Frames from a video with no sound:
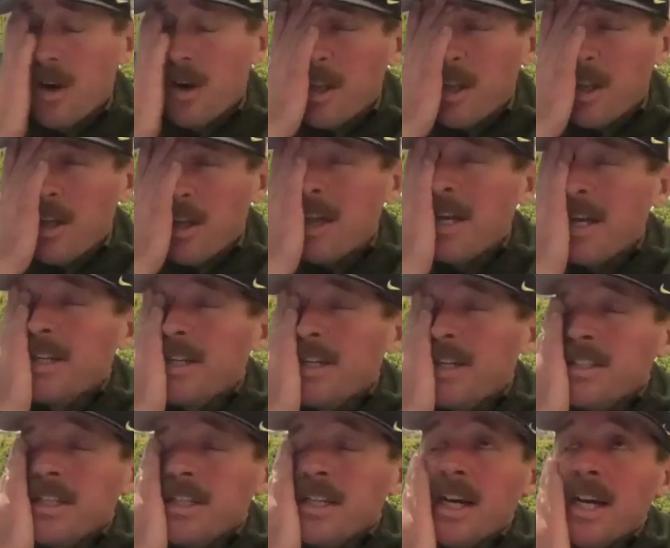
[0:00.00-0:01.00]
that.
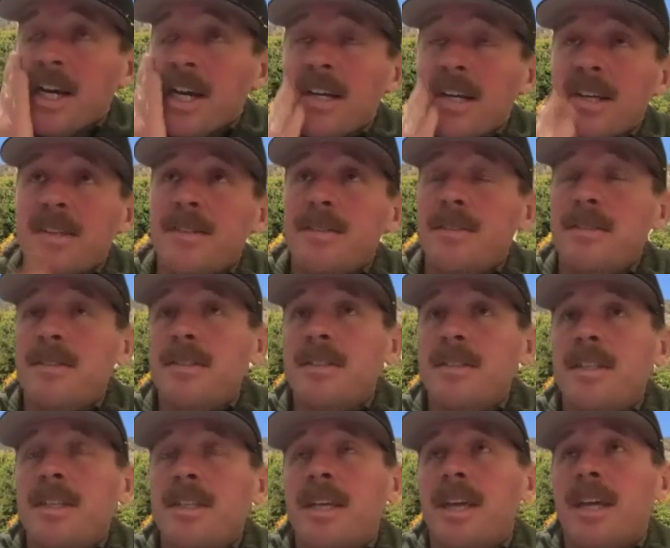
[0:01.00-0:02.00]

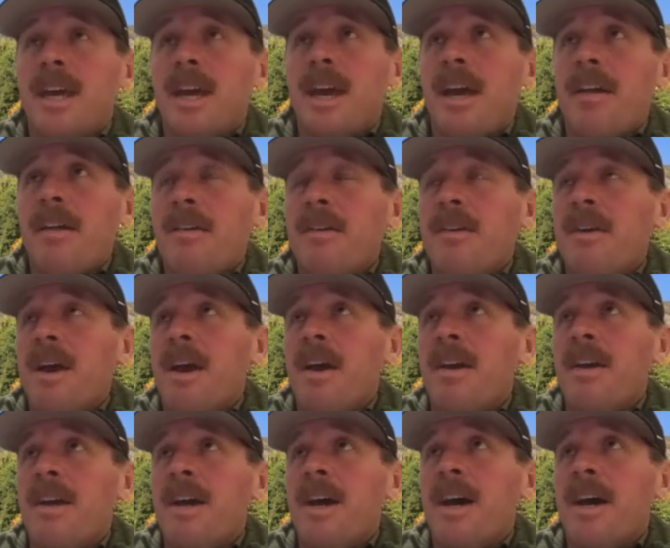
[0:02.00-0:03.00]

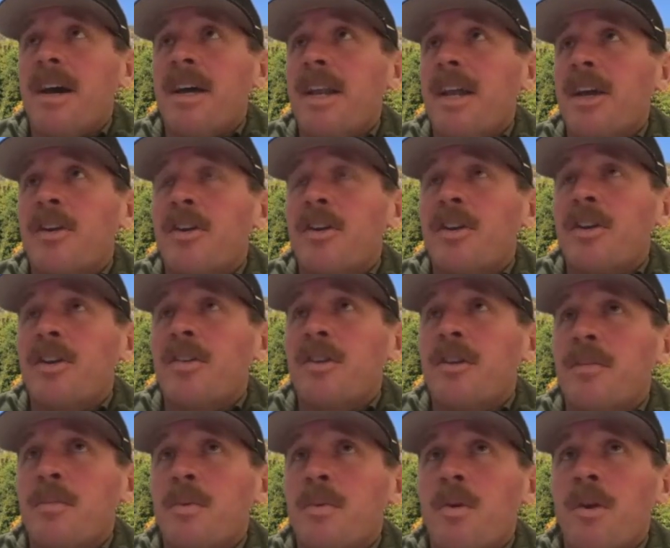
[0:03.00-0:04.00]
And I couldn't
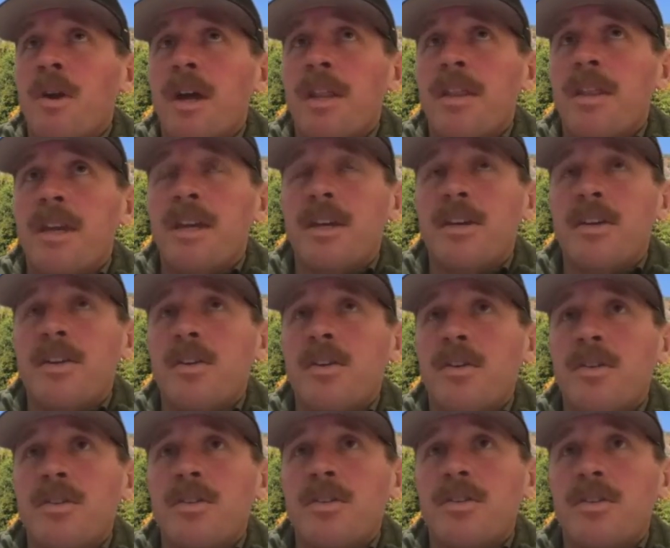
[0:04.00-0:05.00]
agree more. I think
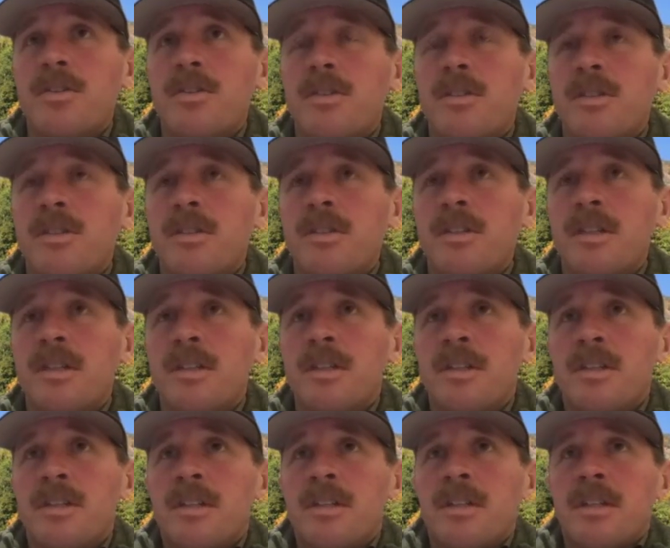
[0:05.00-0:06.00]
it's just
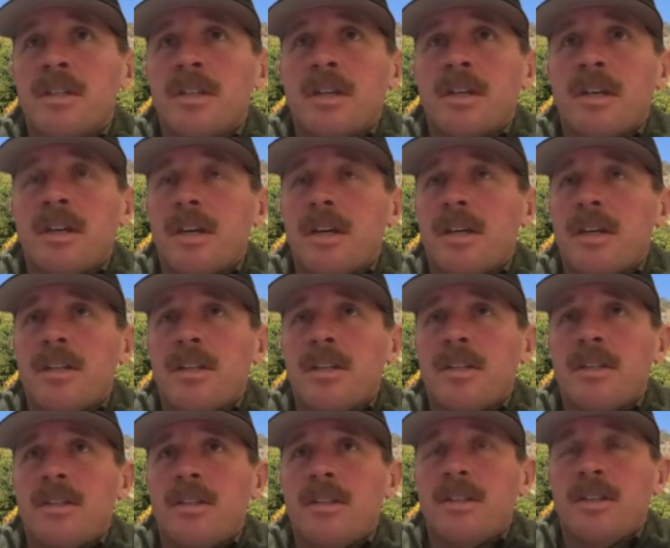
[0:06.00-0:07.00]

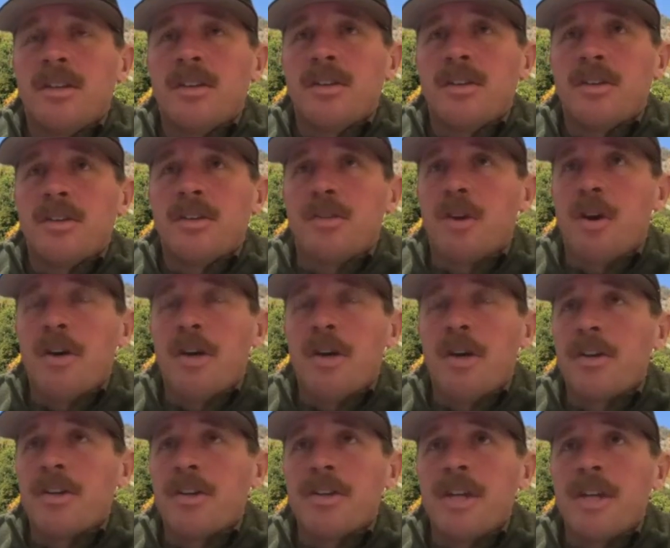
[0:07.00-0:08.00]
you're growing
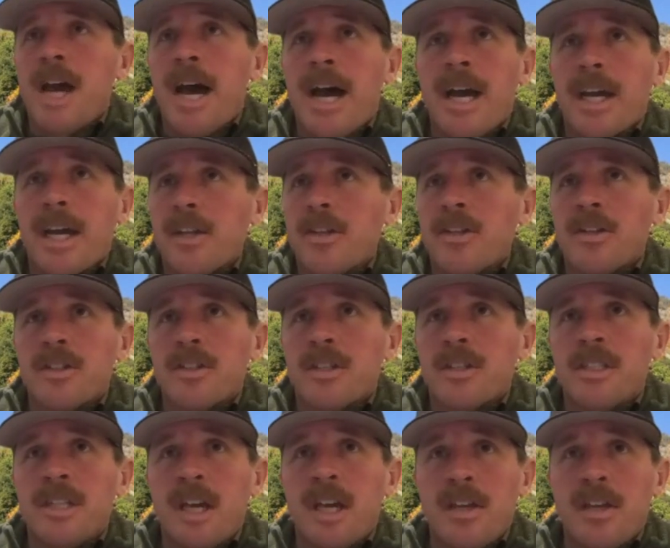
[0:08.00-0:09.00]
or you're dying. It's just
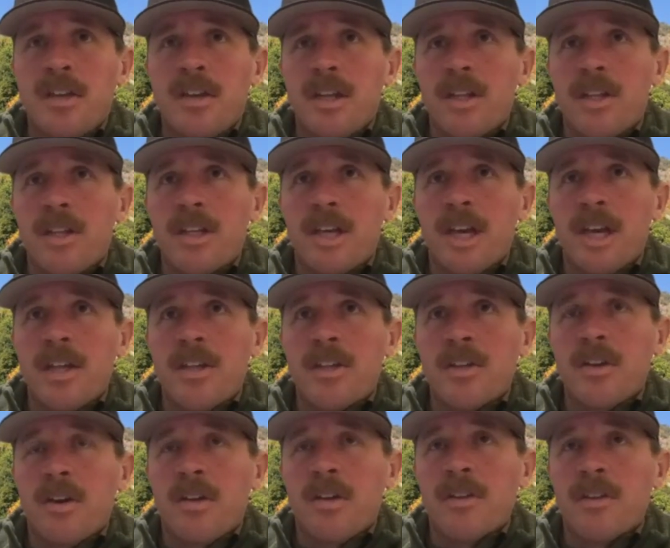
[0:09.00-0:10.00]
continued
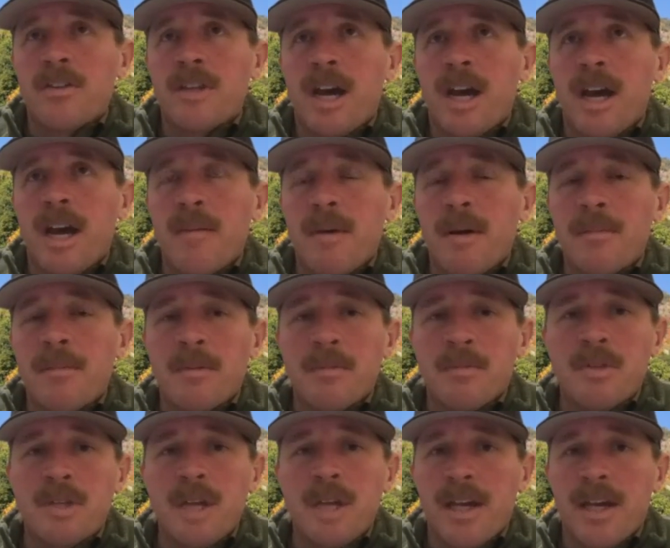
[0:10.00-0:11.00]
education all the time. I'm
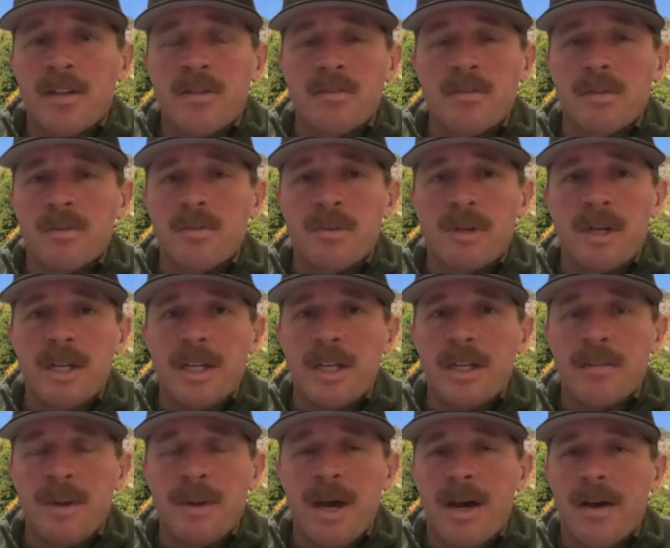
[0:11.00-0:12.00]
obsessed with reading
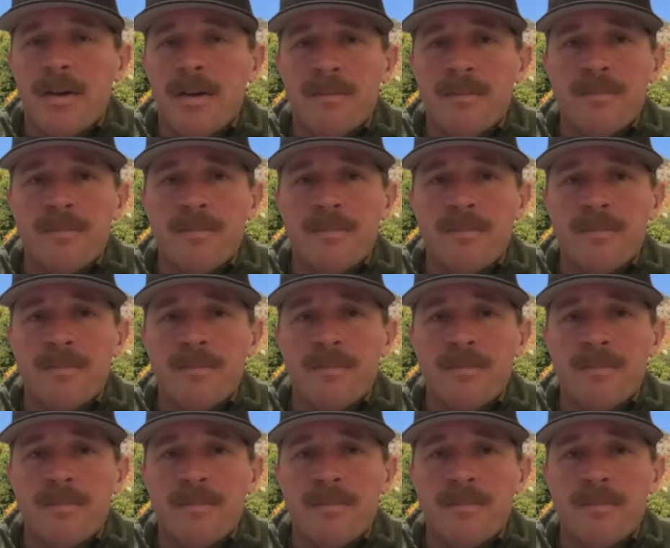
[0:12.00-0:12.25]
about